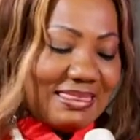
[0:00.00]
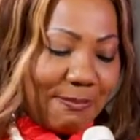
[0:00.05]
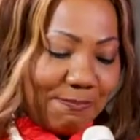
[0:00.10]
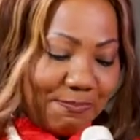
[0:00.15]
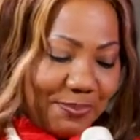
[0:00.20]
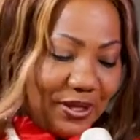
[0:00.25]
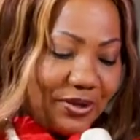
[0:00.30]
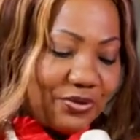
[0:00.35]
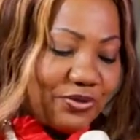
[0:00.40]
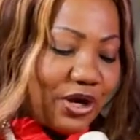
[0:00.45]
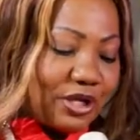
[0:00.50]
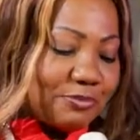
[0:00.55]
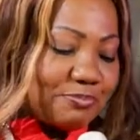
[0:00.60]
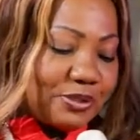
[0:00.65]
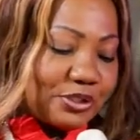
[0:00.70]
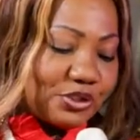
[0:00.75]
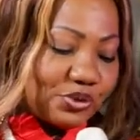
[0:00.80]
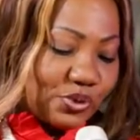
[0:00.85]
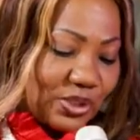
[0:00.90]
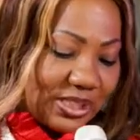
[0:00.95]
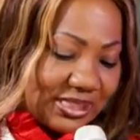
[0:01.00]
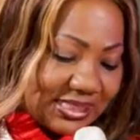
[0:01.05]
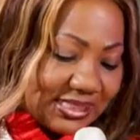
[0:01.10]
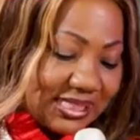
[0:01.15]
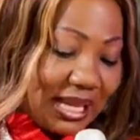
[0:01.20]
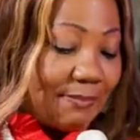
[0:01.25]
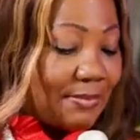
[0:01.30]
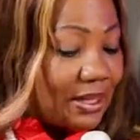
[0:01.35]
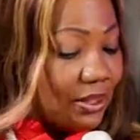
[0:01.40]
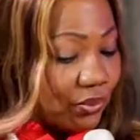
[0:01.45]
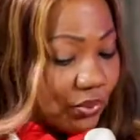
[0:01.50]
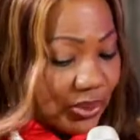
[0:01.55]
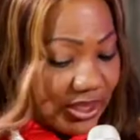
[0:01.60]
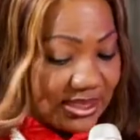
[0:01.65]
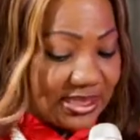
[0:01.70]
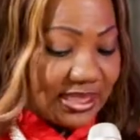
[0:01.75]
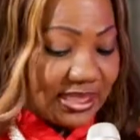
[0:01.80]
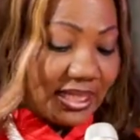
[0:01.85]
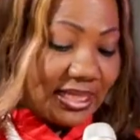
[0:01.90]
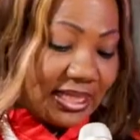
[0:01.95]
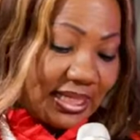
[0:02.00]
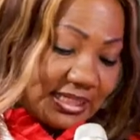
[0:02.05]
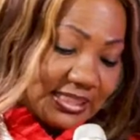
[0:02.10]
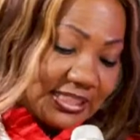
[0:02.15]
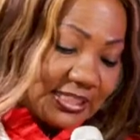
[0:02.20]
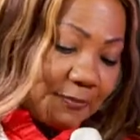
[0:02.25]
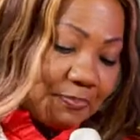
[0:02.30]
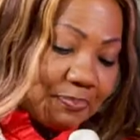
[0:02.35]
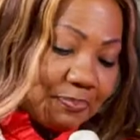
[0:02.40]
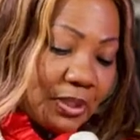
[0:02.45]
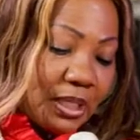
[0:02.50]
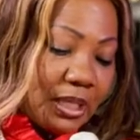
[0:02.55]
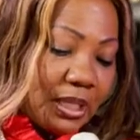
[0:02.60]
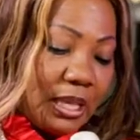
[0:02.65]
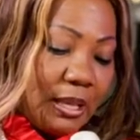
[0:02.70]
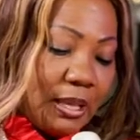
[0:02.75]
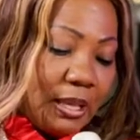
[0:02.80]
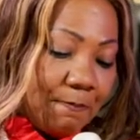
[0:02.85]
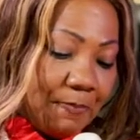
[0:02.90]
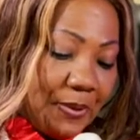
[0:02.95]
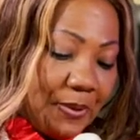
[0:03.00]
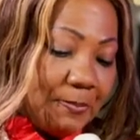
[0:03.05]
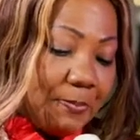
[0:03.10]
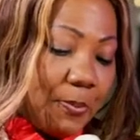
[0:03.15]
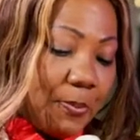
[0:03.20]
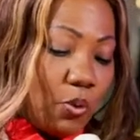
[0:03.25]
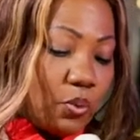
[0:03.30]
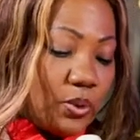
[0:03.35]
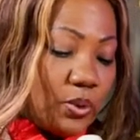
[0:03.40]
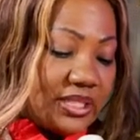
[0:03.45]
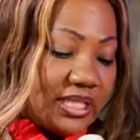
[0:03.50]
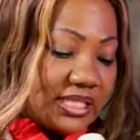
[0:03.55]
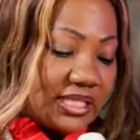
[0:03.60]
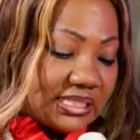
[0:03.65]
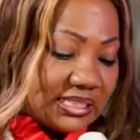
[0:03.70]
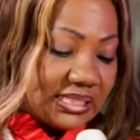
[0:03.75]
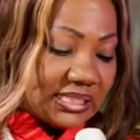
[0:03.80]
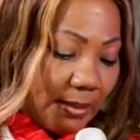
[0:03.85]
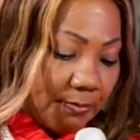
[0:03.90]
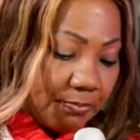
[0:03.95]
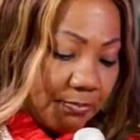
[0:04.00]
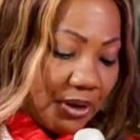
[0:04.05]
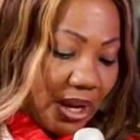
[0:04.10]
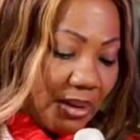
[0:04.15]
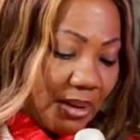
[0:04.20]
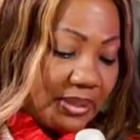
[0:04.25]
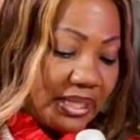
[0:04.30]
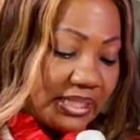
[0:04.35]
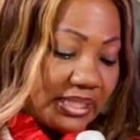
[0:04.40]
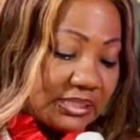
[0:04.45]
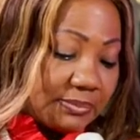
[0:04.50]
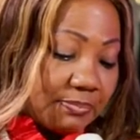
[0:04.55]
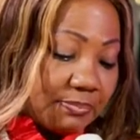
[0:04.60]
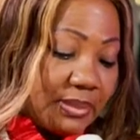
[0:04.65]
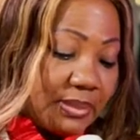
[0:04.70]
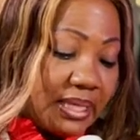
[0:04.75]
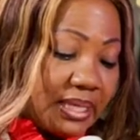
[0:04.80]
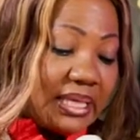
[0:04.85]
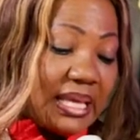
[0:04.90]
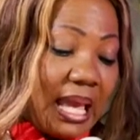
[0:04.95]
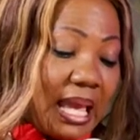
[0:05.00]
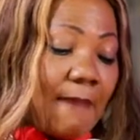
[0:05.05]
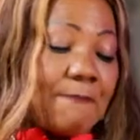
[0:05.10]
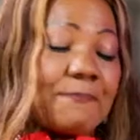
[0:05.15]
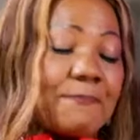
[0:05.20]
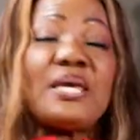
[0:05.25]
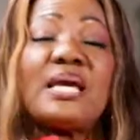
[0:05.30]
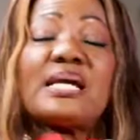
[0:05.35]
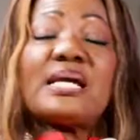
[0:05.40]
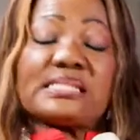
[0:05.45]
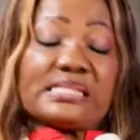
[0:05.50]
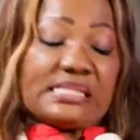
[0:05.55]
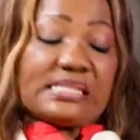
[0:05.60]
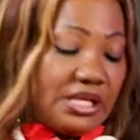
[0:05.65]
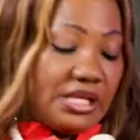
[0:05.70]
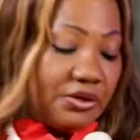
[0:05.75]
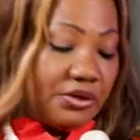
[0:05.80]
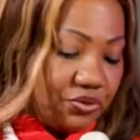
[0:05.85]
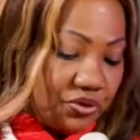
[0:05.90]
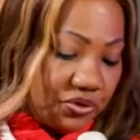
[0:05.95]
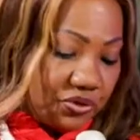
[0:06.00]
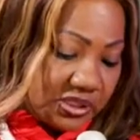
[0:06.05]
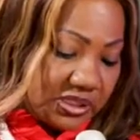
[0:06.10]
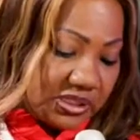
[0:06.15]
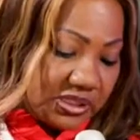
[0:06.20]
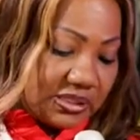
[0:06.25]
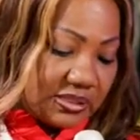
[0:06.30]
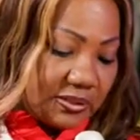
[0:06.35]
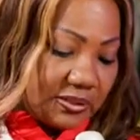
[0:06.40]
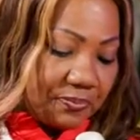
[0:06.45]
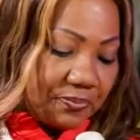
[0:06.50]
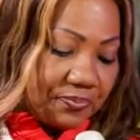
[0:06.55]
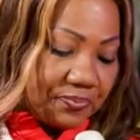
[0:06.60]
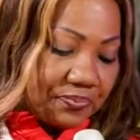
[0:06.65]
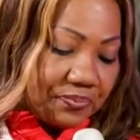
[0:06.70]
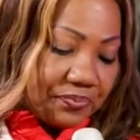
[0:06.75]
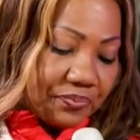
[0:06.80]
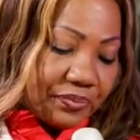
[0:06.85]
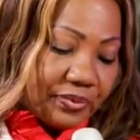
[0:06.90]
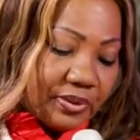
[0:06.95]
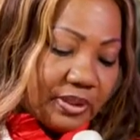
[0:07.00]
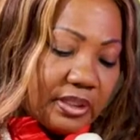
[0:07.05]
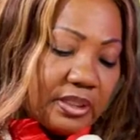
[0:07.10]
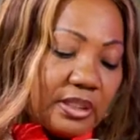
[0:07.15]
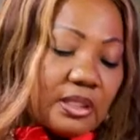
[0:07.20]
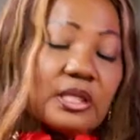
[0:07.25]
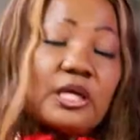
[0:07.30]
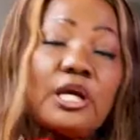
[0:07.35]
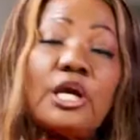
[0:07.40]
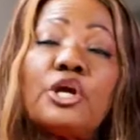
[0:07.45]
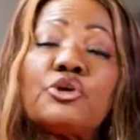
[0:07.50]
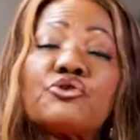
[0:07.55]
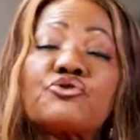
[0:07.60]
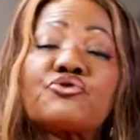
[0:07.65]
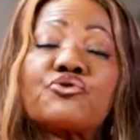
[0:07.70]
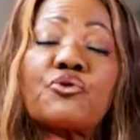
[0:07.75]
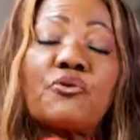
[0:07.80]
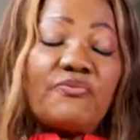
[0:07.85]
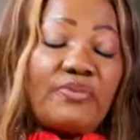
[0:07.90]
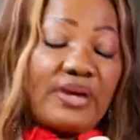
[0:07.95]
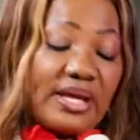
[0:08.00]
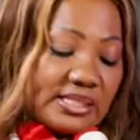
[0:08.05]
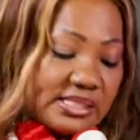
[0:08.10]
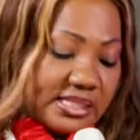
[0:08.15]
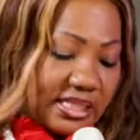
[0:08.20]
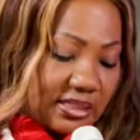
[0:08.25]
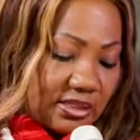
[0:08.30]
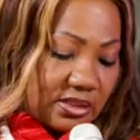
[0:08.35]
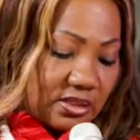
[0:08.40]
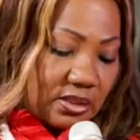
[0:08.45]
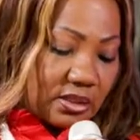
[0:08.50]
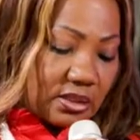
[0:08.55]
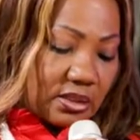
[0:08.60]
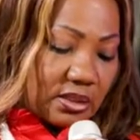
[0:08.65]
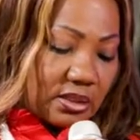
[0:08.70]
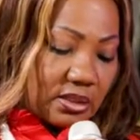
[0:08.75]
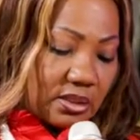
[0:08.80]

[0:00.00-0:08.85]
The period between summer and winter, yes. People with this temperament may appear serious, introverted,